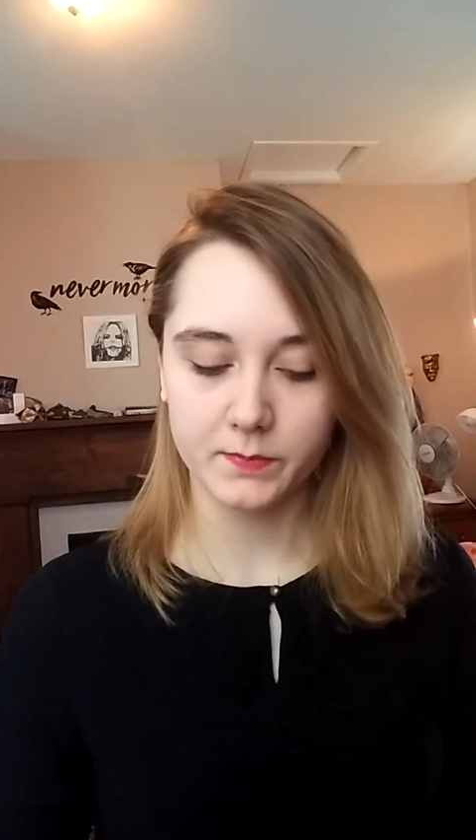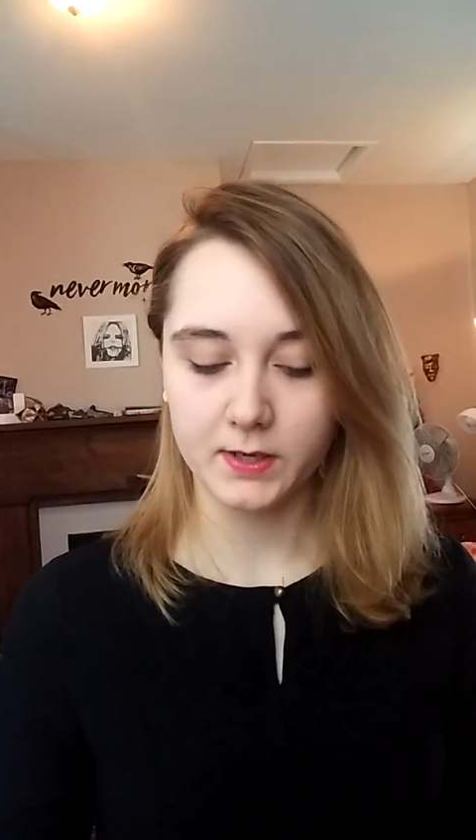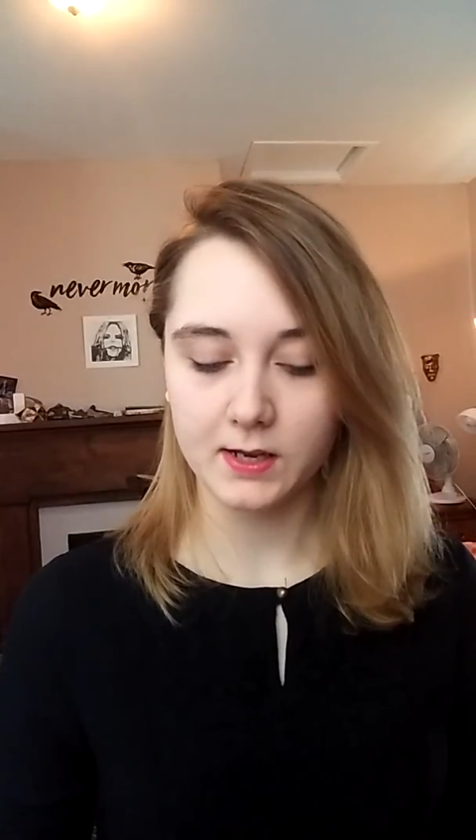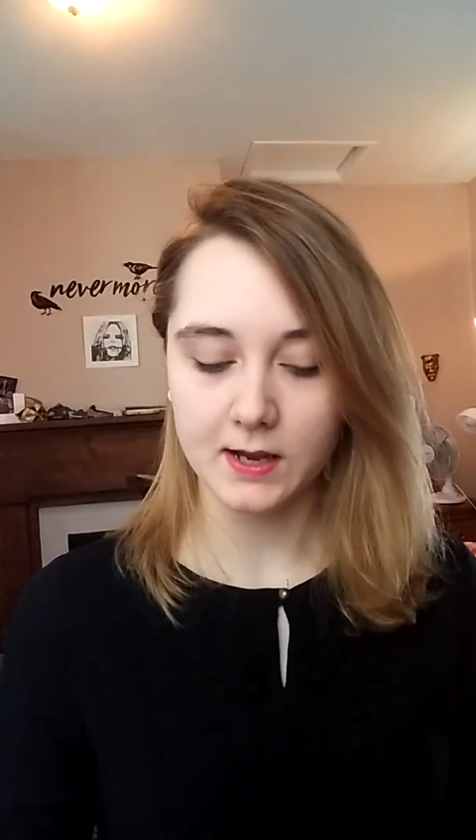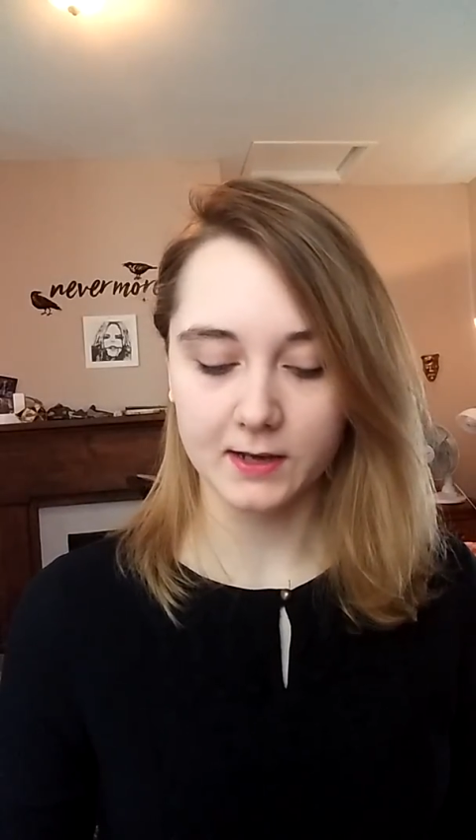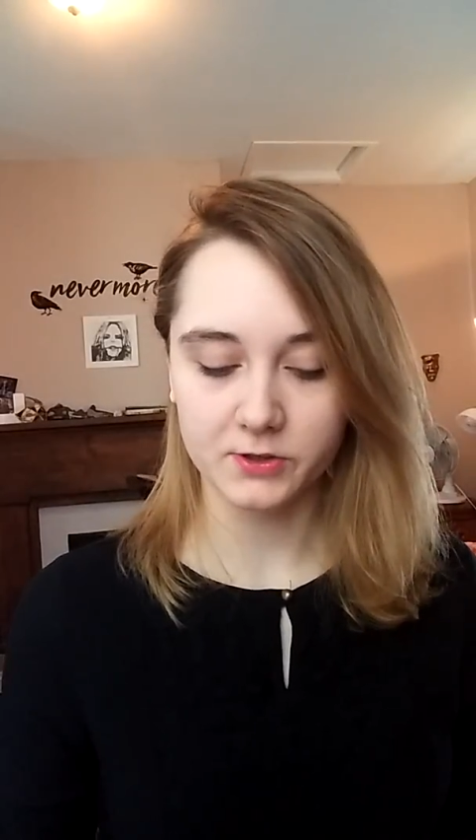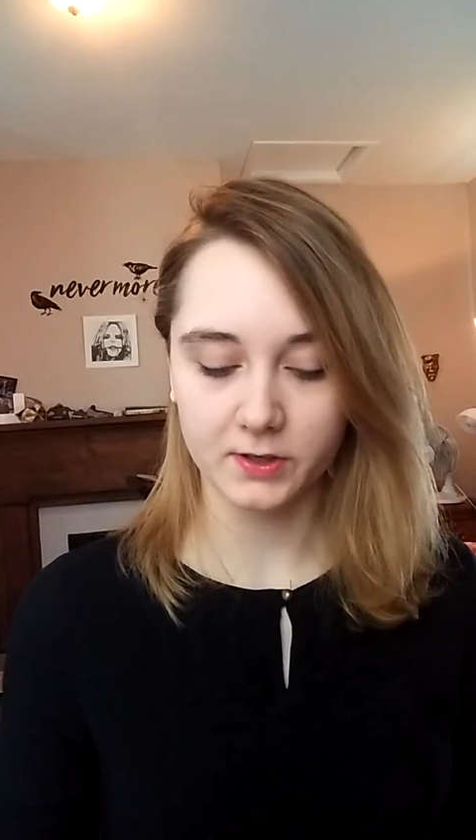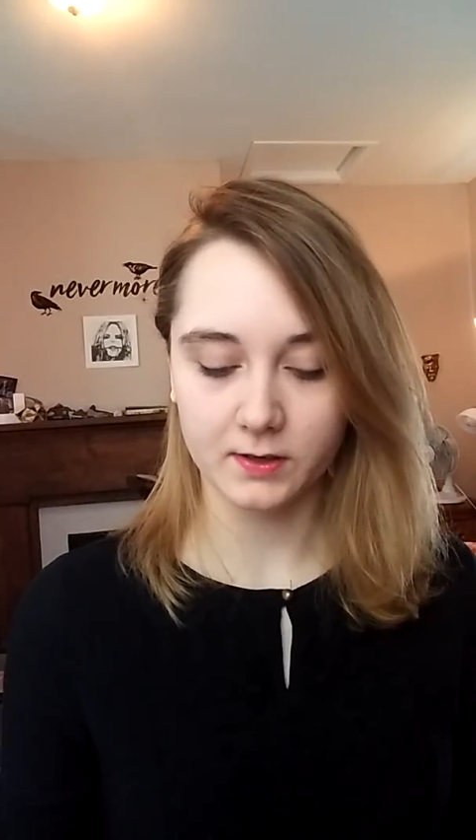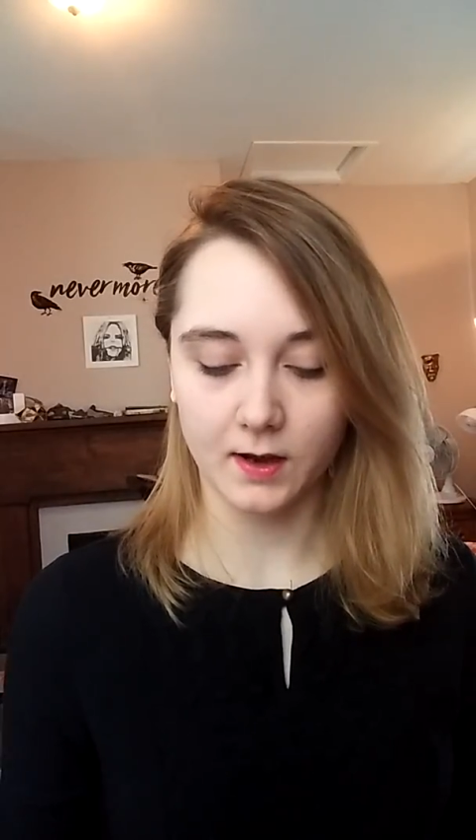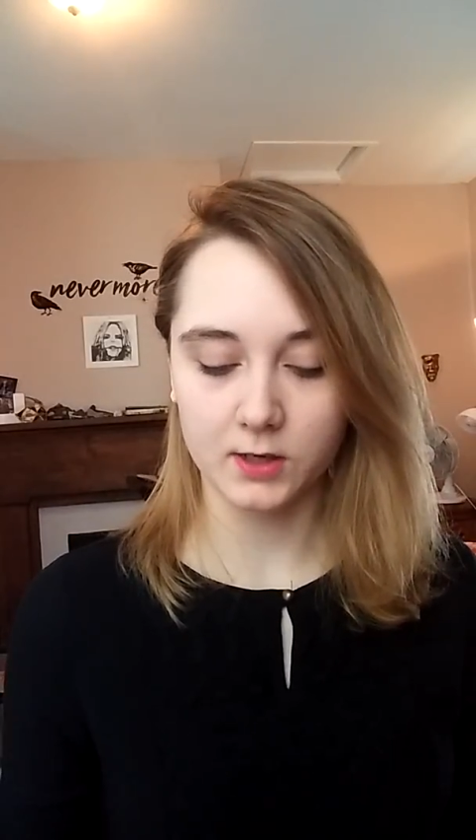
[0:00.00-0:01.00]
a
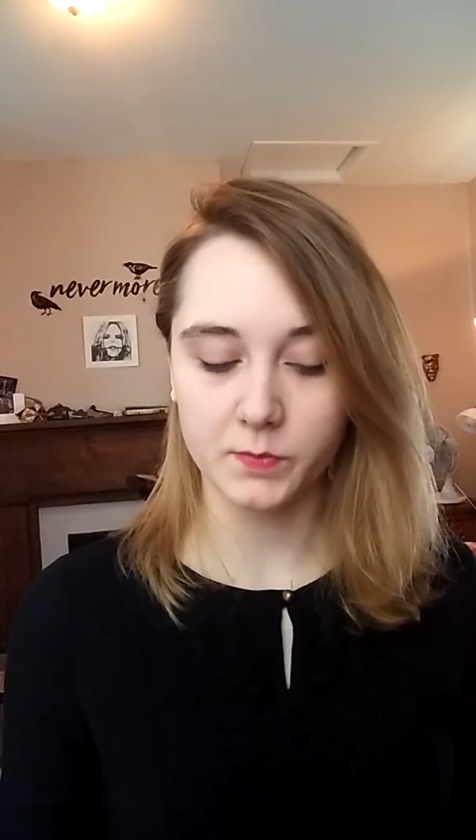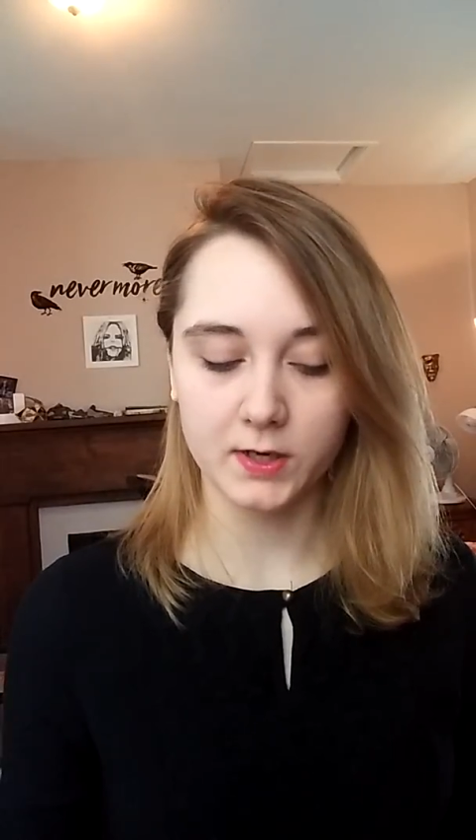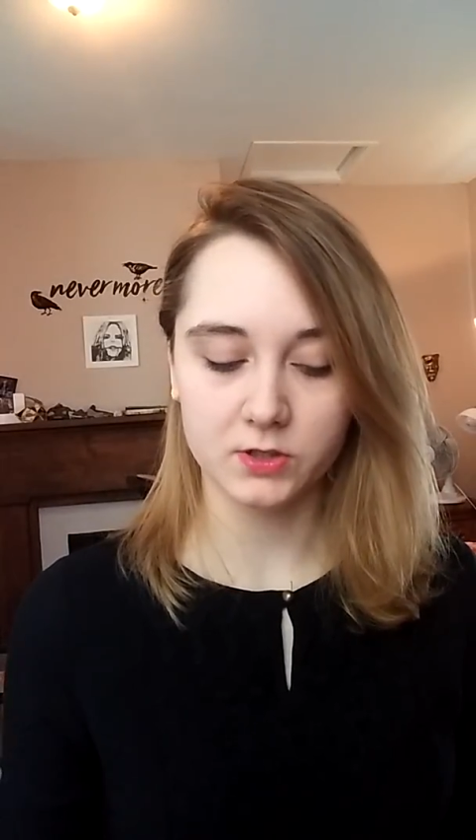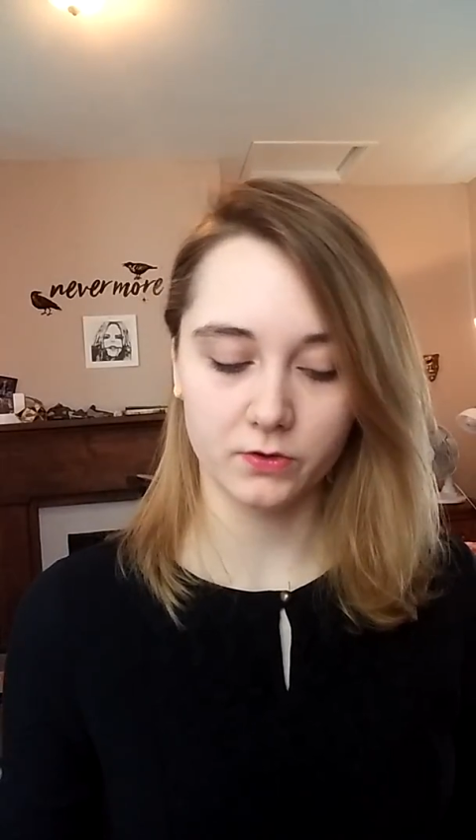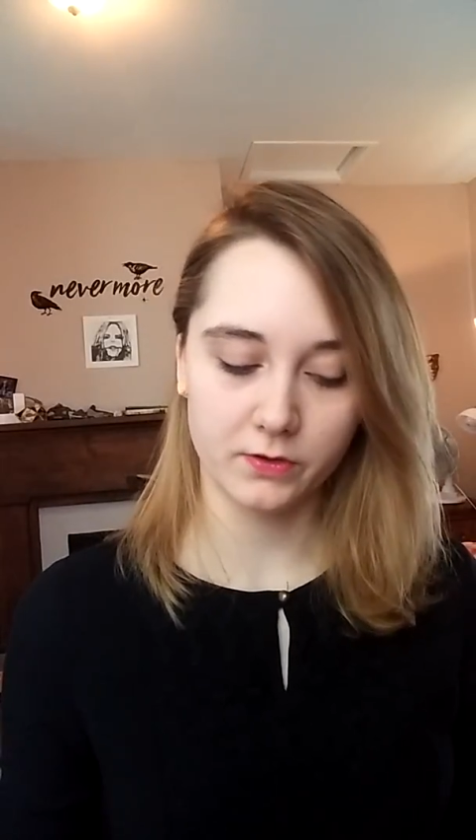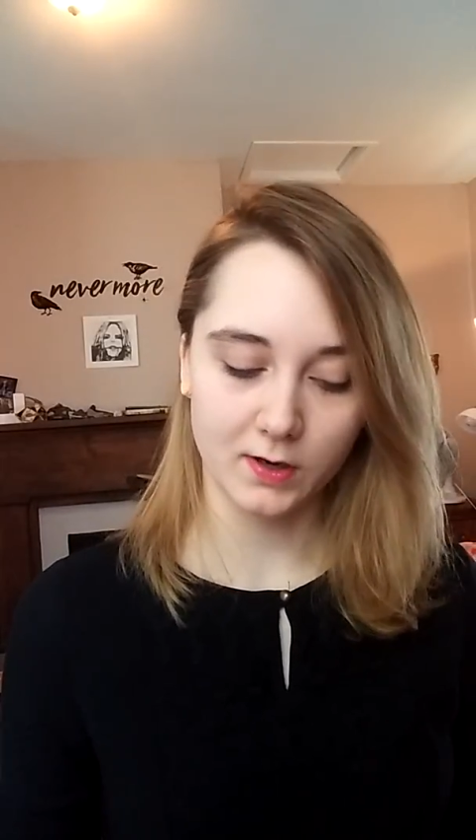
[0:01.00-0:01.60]
pediatric occupational